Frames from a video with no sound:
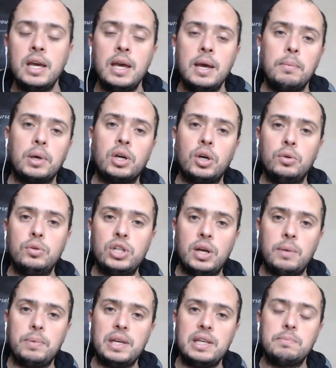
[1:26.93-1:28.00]
but Coach Up
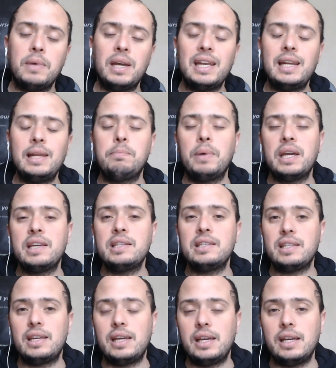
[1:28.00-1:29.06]
is mainly based
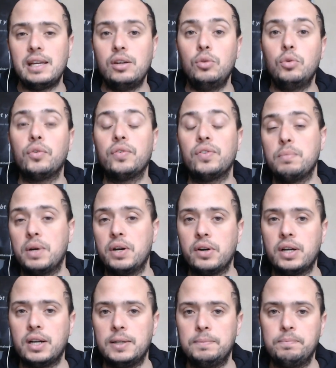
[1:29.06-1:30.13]
in North
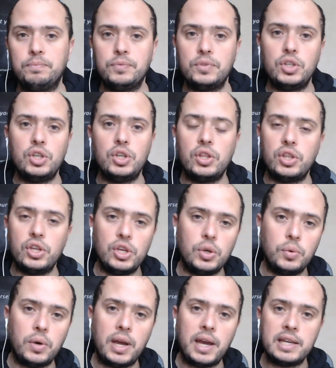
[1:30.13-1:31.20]
America, the
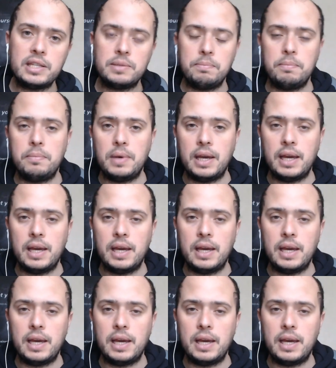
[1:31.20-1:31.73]
US, uh,